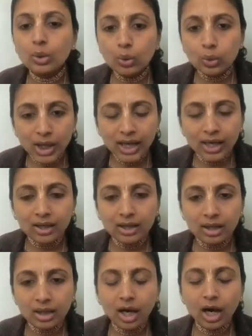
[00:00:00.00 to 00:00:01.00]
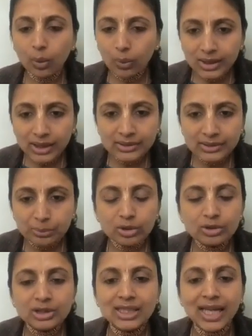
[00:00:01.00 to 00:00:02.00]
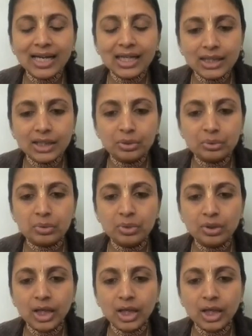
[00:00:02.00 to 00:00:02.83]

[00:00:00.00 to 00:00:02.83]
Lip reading: Guna, how are these modes tackling you?